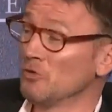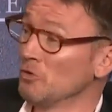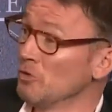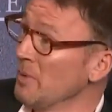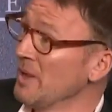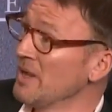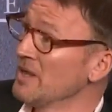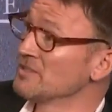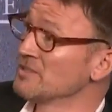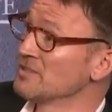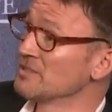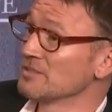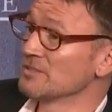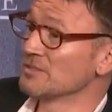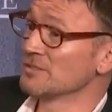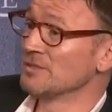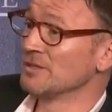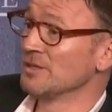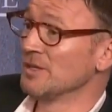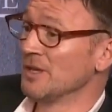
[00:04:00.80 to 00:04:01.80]
Europe
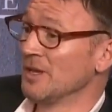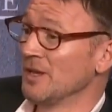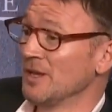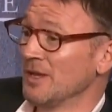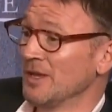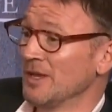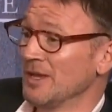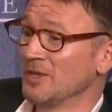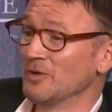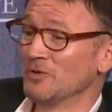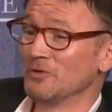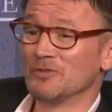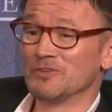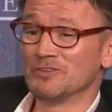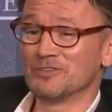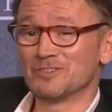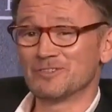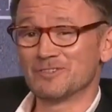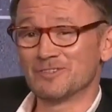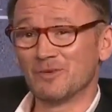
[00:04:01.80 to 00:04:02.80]
has,
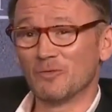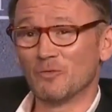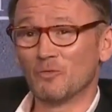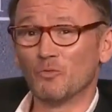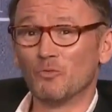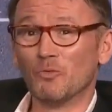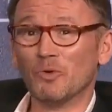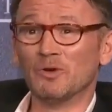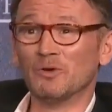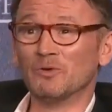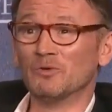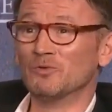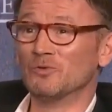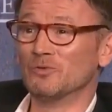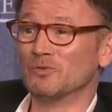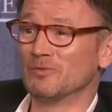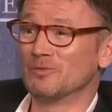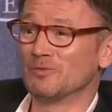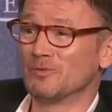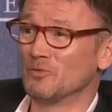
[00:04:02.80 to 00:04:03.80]

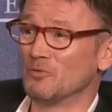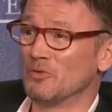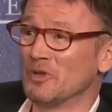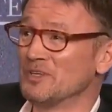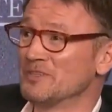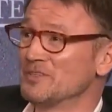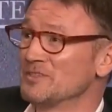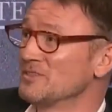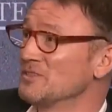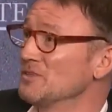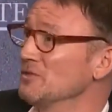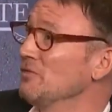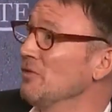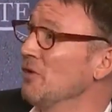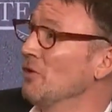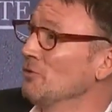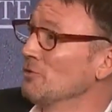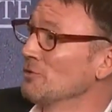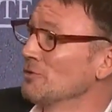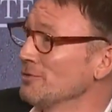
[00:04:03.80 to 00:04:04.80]
will Greece
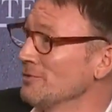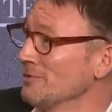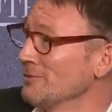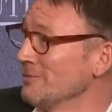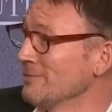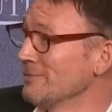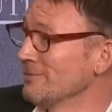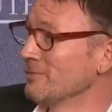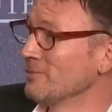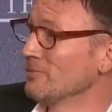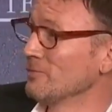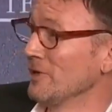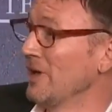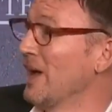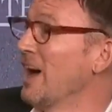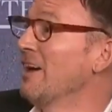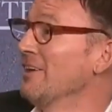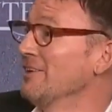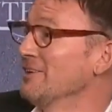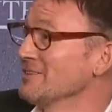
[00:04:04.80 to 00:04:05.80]
default? Well,
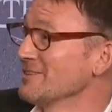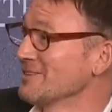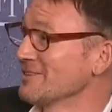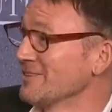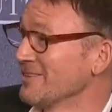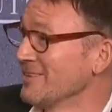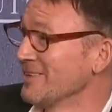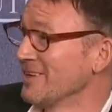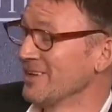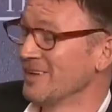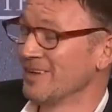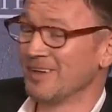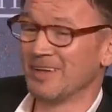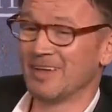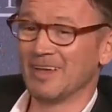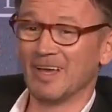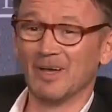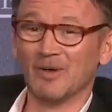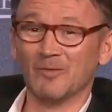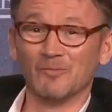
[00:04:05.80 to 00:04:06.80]
it
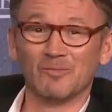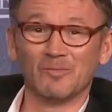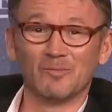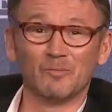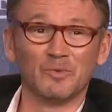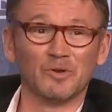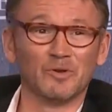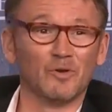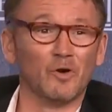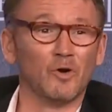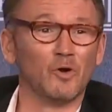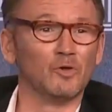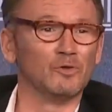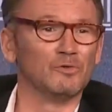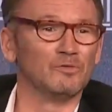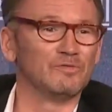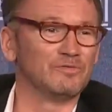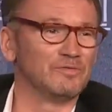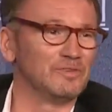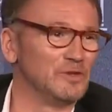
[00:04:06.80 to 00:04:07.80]
has. But
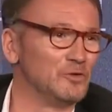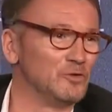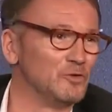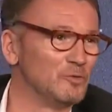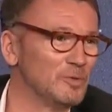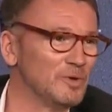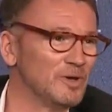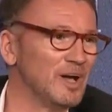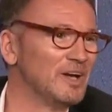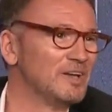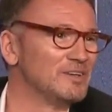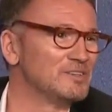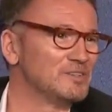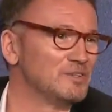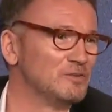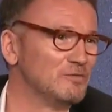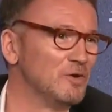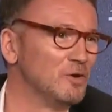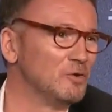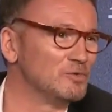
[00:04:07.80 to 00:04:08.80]
all of Europe has
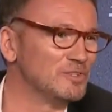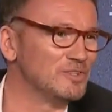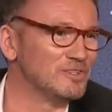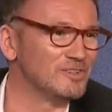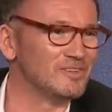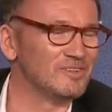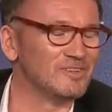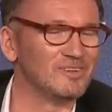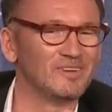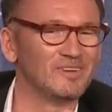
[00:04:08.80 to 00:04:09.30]
defaulted.